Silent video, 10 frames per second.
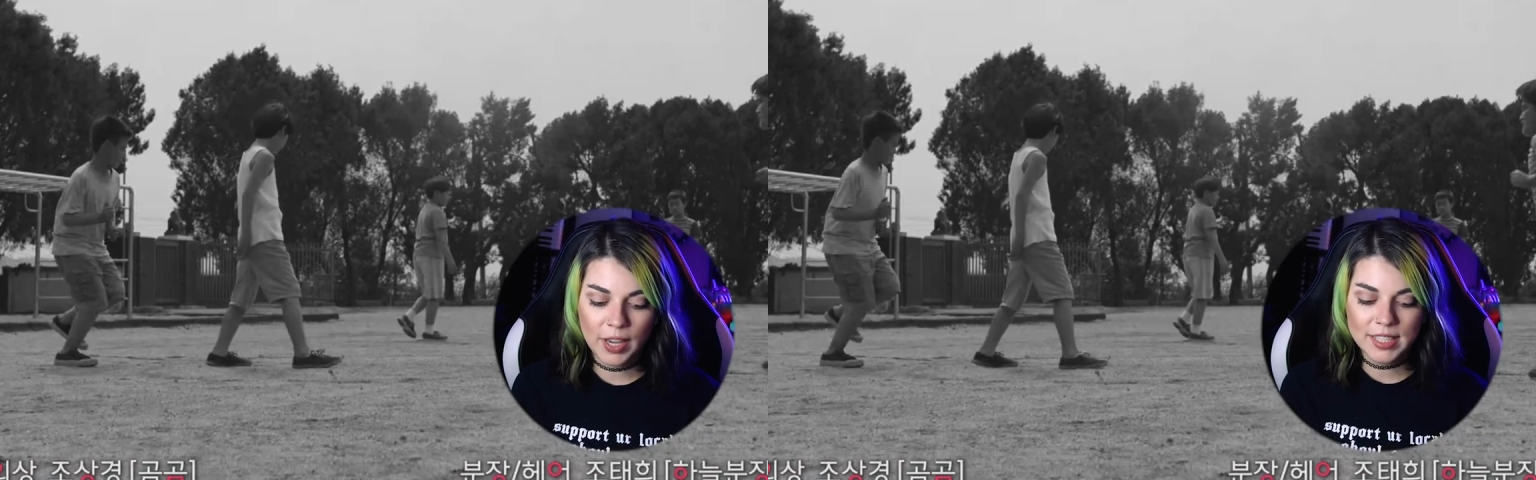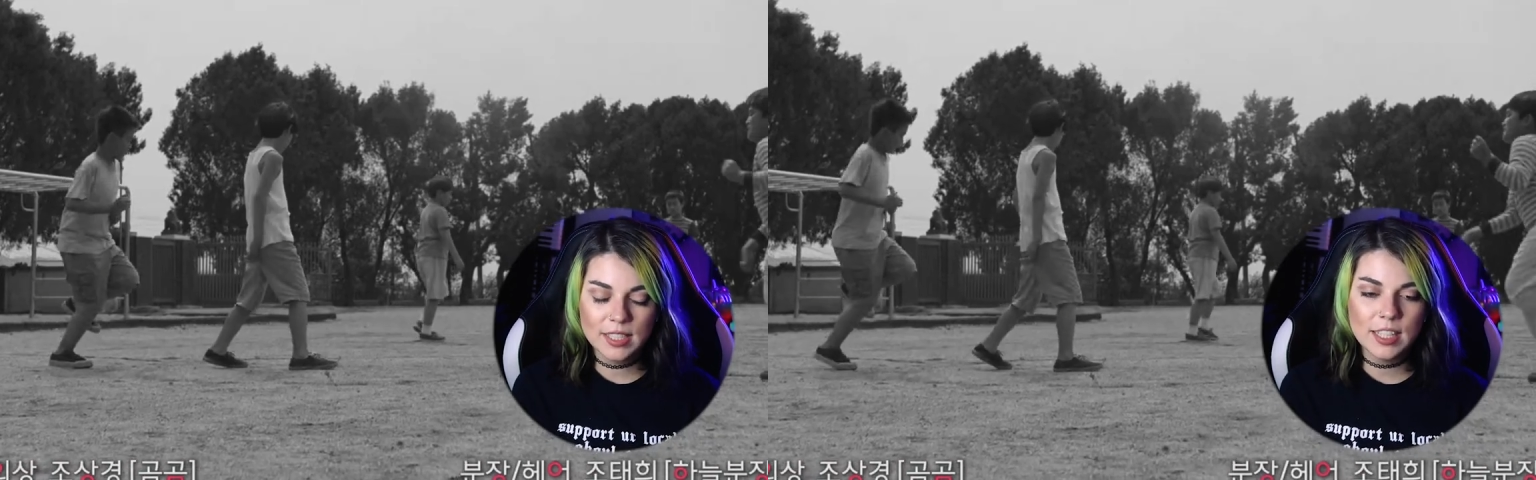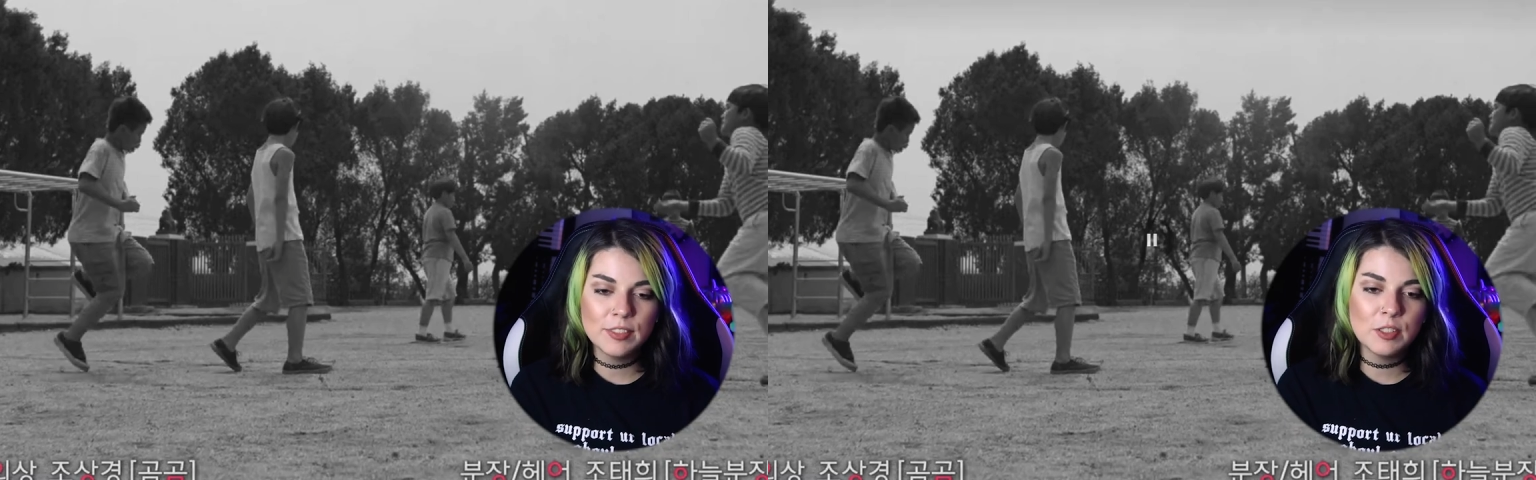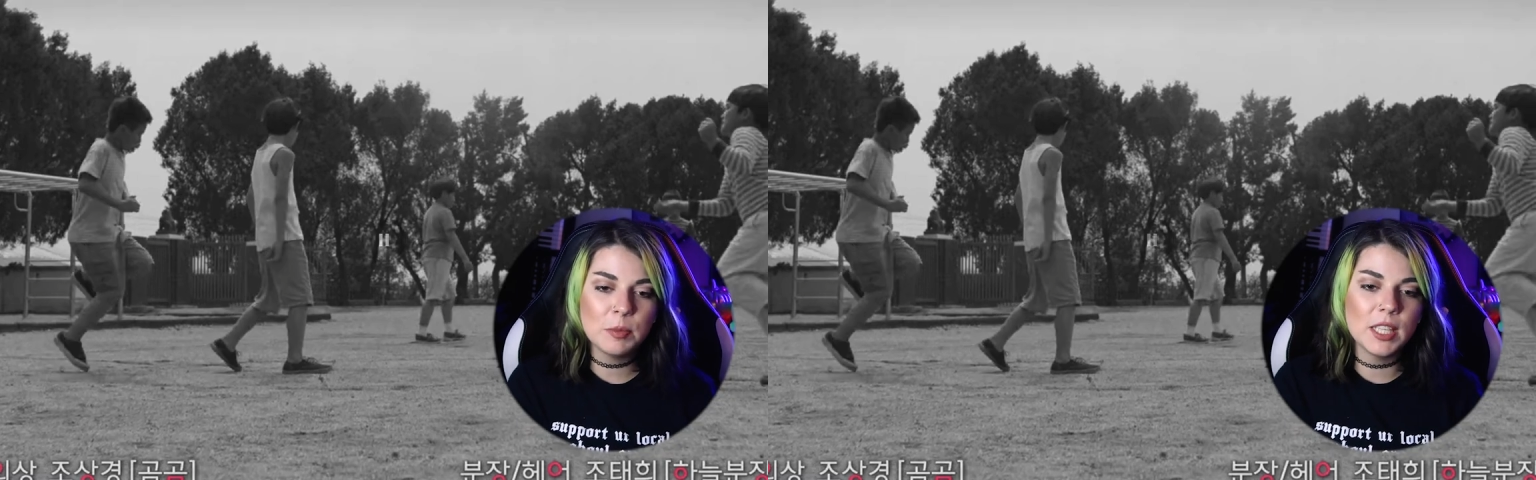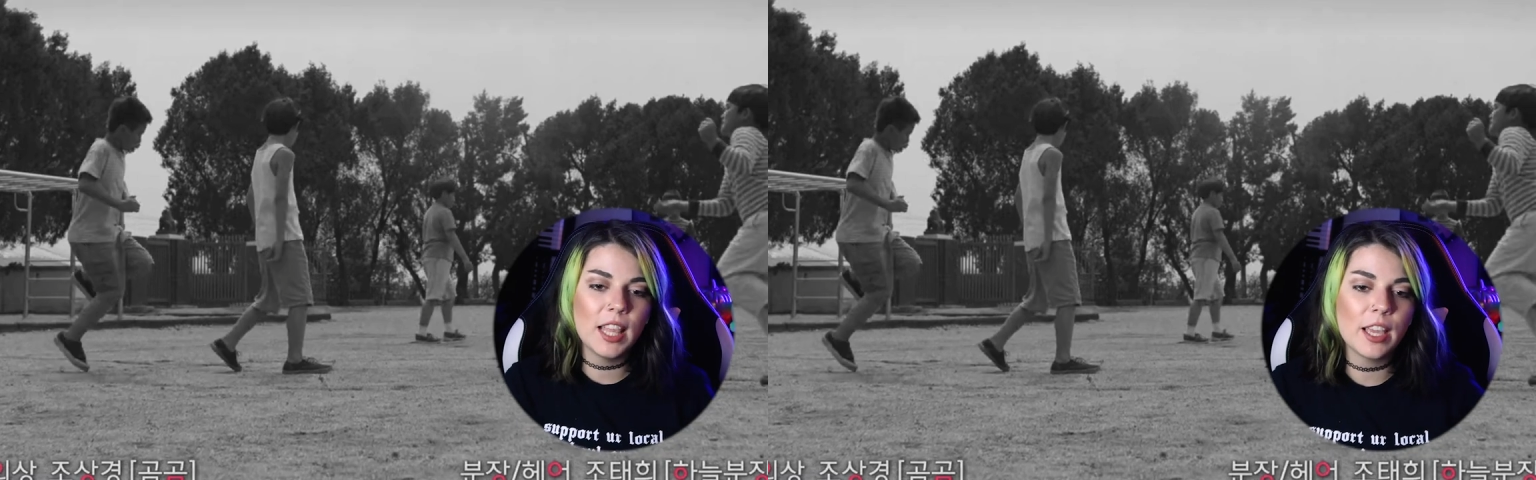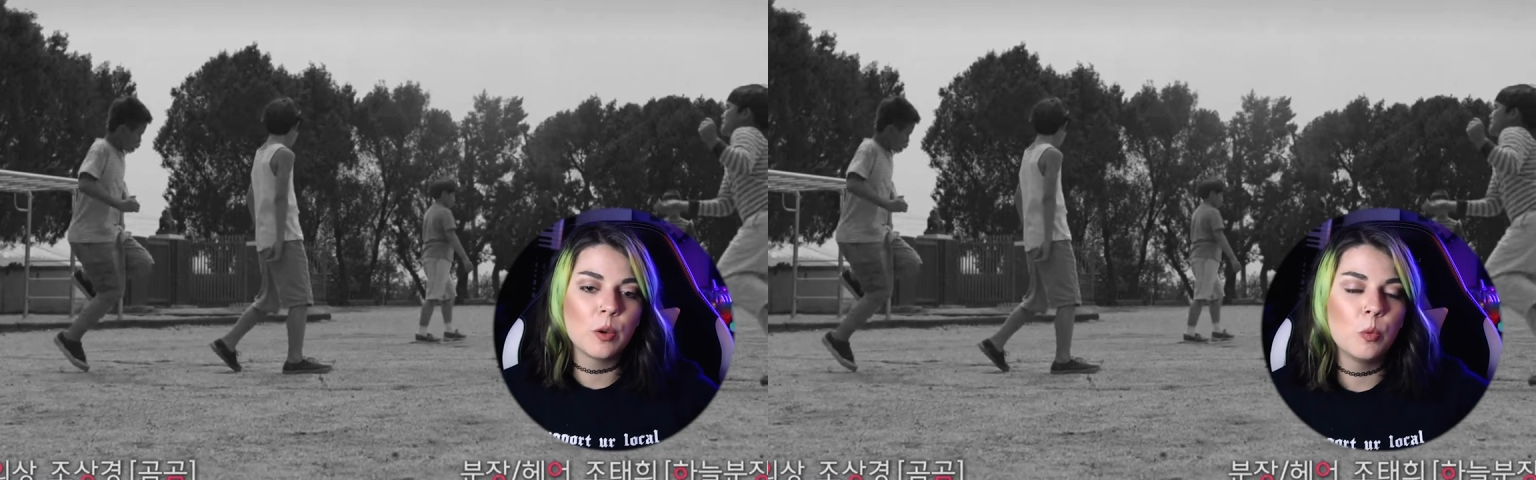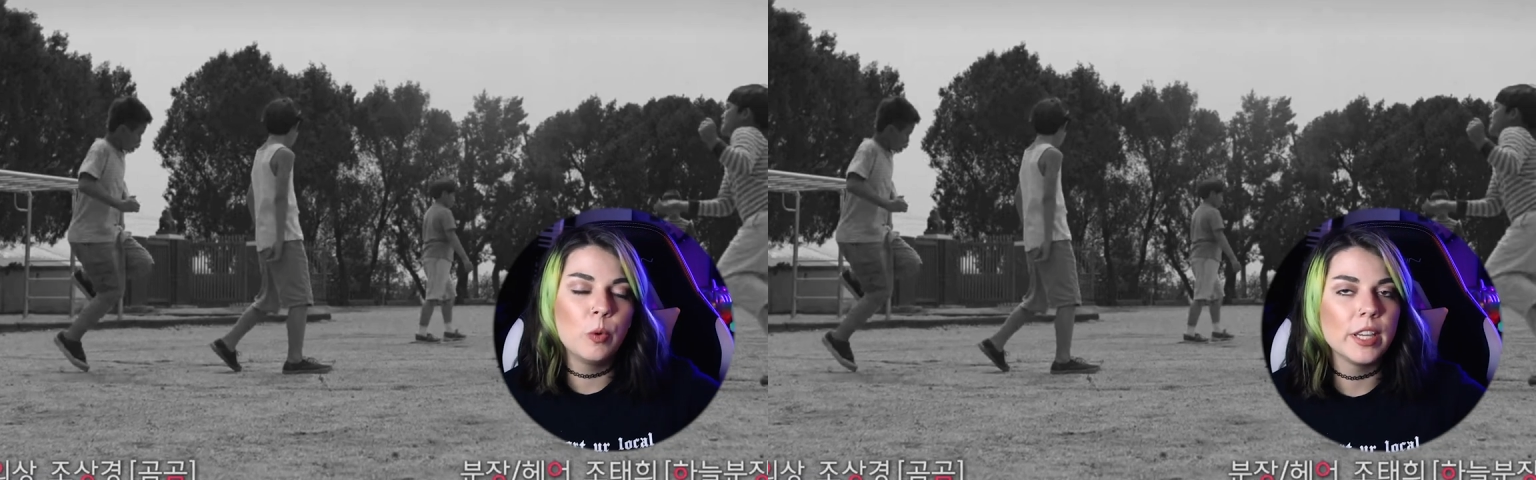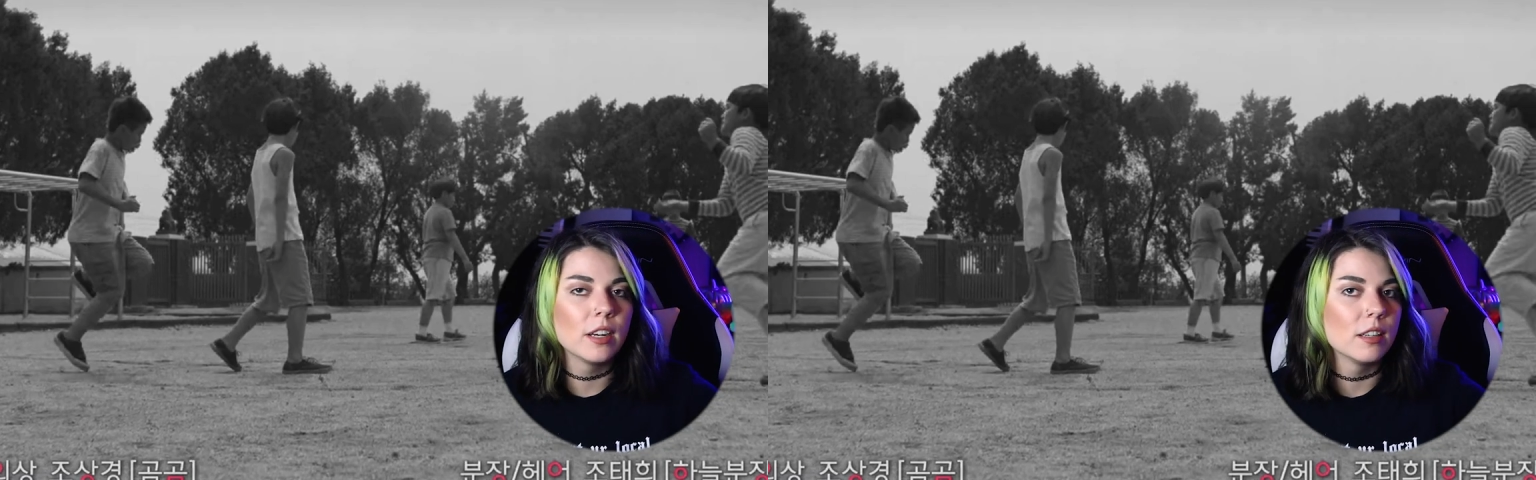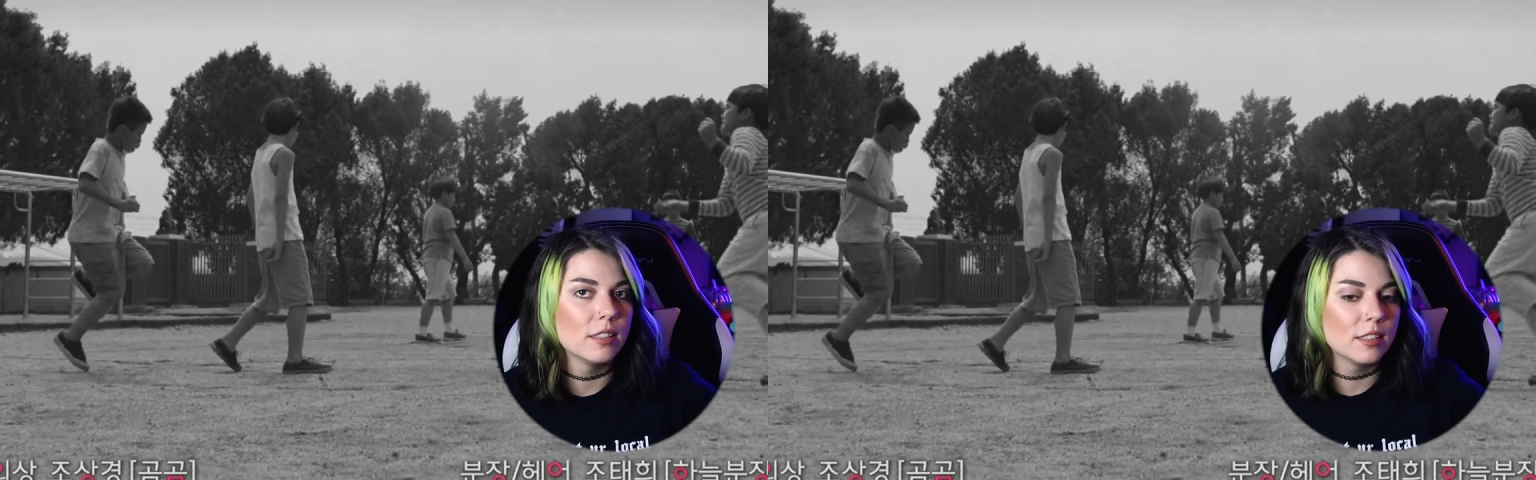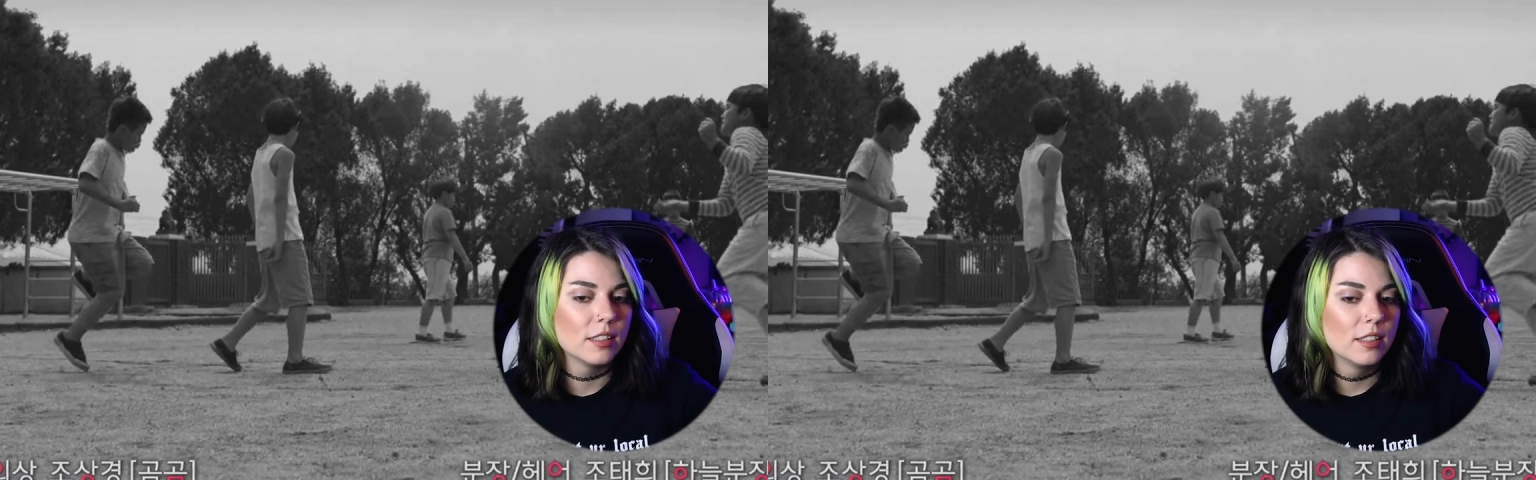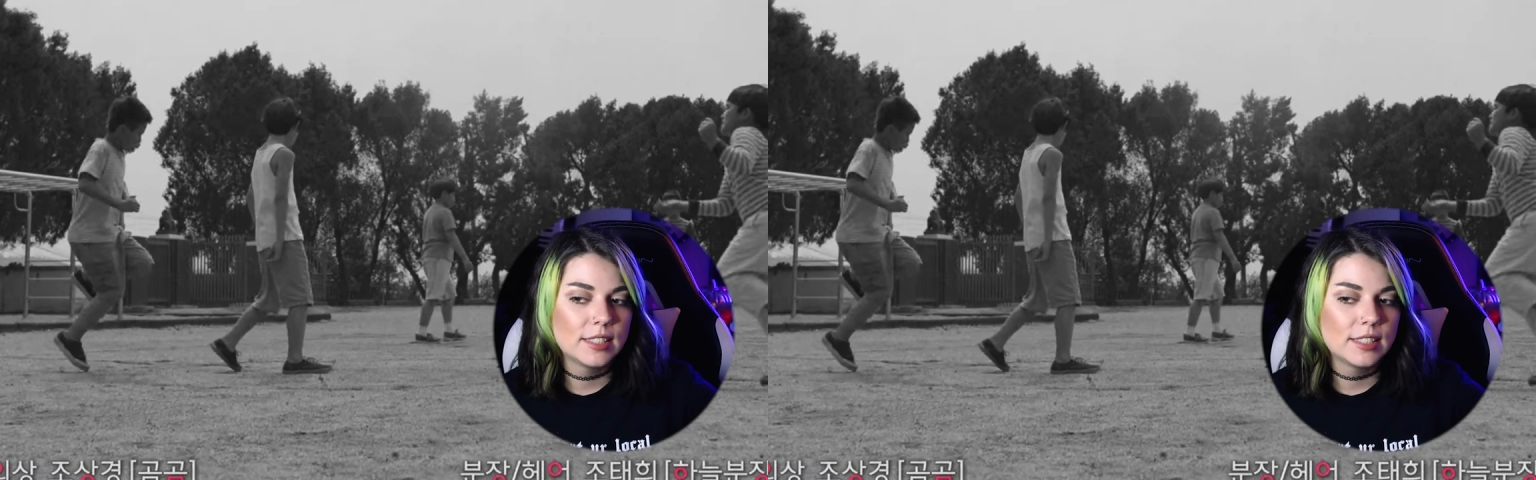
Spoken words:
Why is this giving me like weird